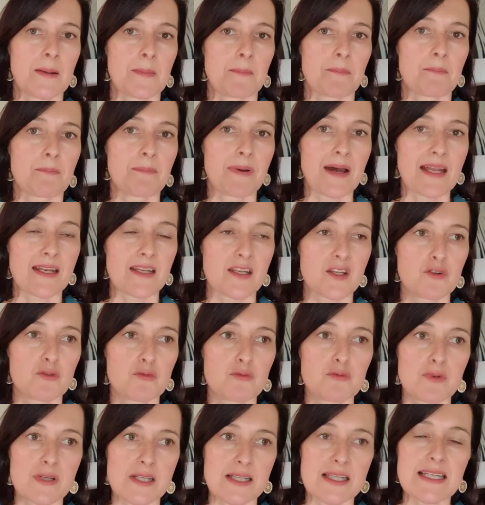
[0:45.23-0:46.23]
But
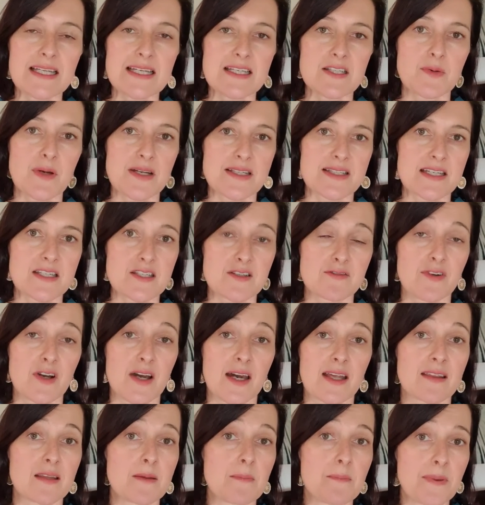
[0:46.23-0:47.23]
you really need to identify
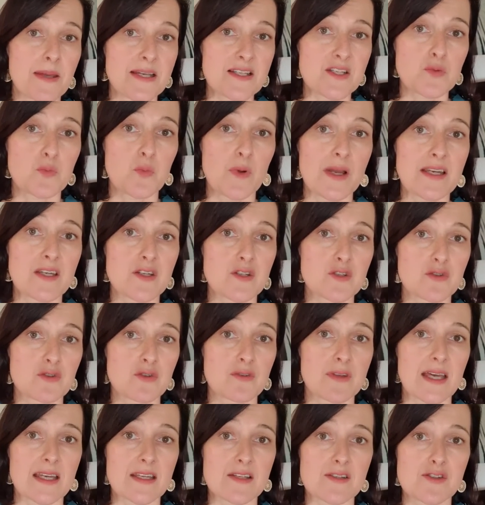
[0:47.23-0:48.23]
it, and the best way to do
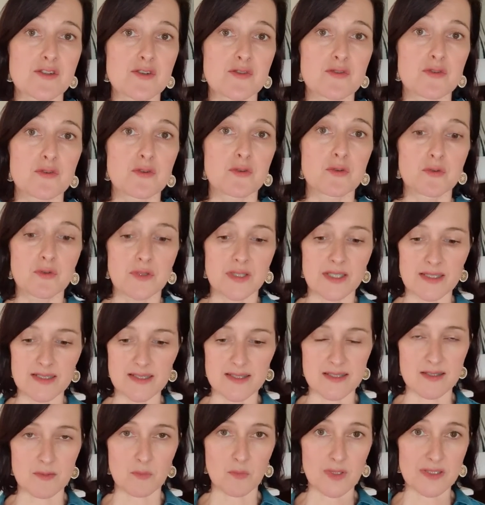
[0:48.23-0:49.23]
that is through looking at
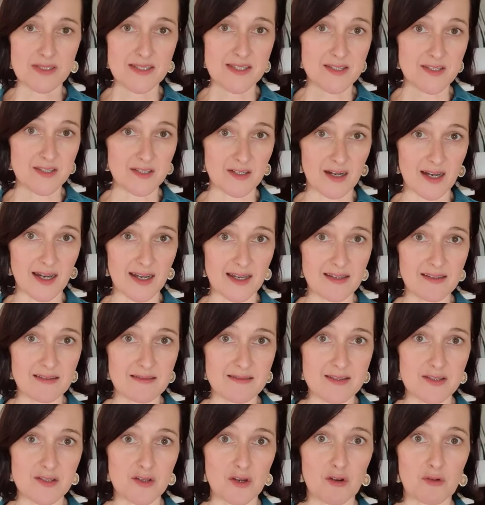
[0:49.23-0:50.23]
someone's
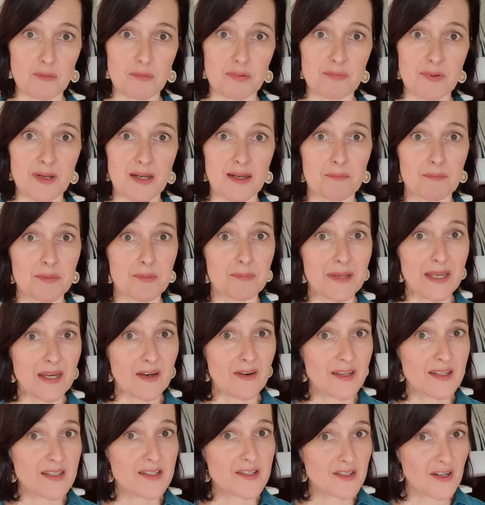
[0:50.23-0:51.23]
diet, so
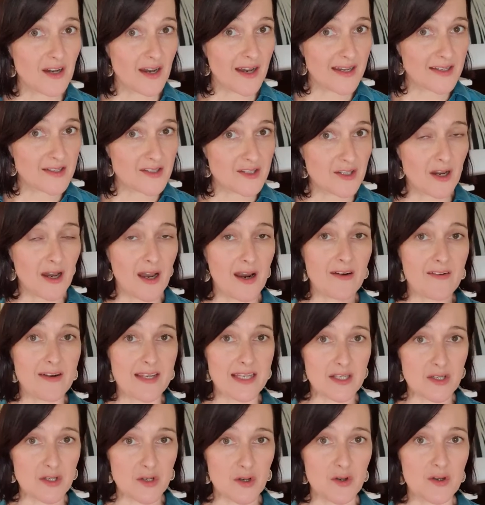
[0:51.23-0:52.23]
preparing a diet
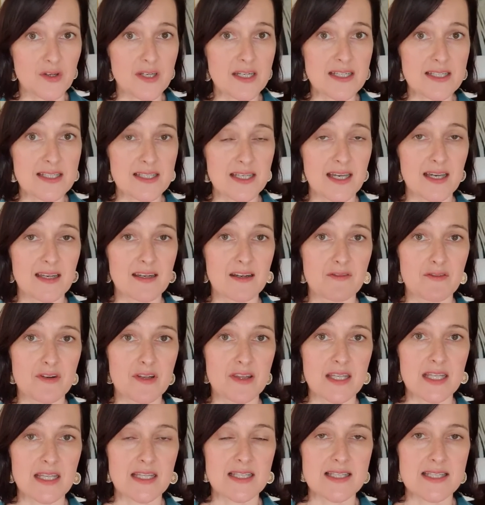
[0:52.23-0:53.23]
diary and noting down
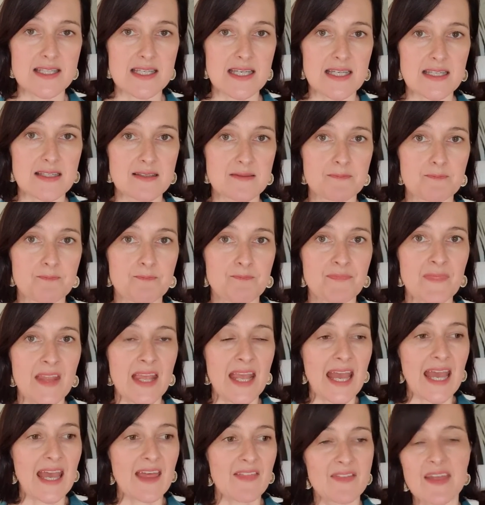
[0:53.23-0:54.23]
everything that's eaten,
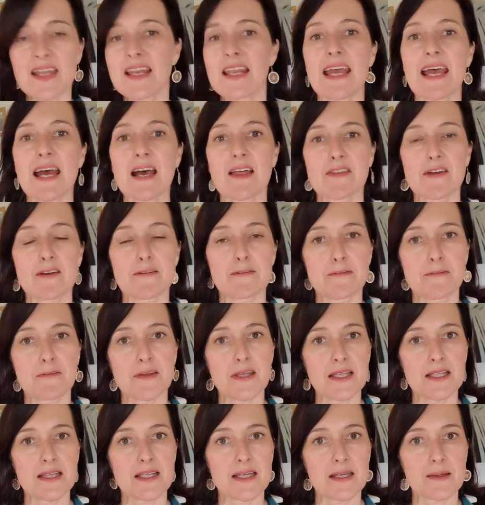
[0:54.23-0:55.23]
and then how they're
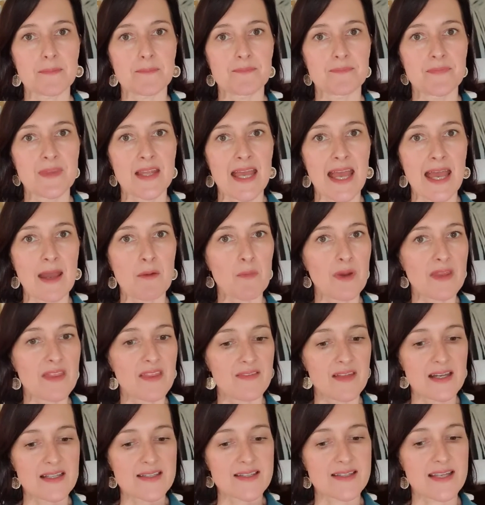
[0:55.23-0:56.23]
feeling, and whether
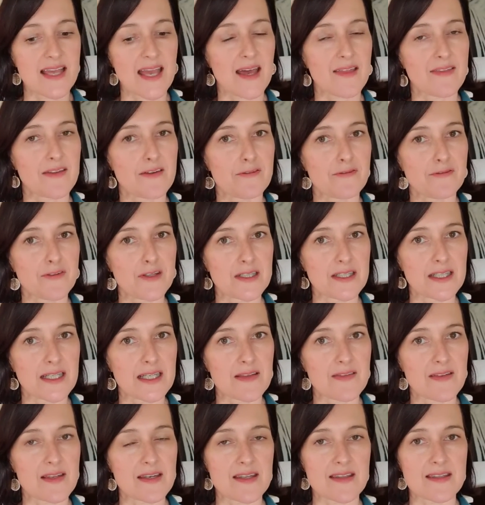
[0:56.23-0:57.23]
that's how they're feeling
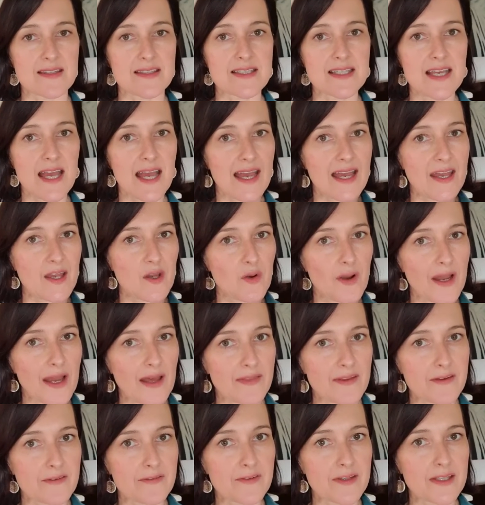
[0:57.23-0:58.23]
at the end of the day, or how
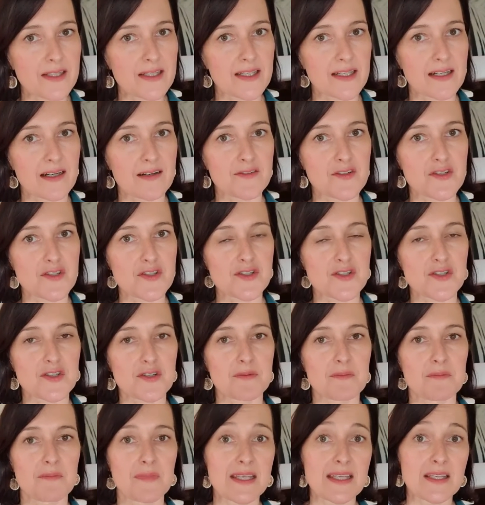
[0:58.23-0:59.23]
they're feeling after a
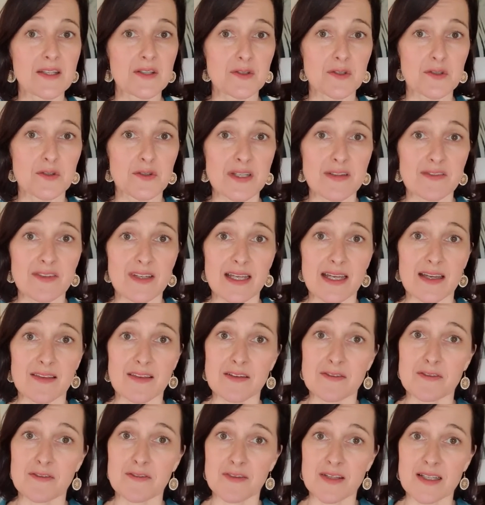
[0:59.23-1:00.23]
certain meal, or even how
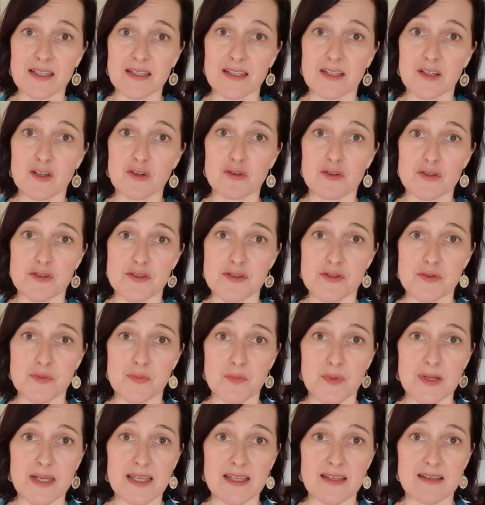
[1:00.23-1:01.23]
they're feeling across the
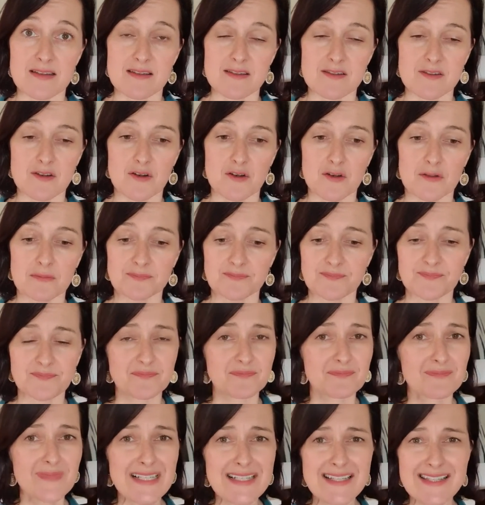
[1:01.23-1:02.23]
week. So
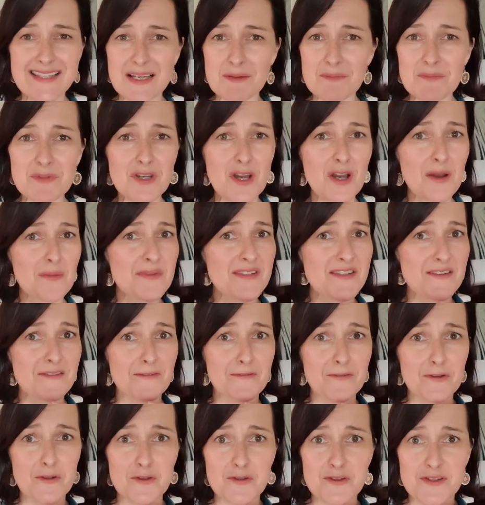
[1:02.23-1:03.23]
sometimes the
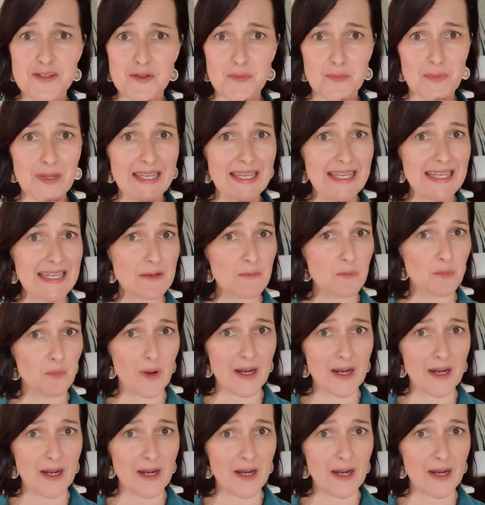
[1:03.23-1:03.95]
foods that we eat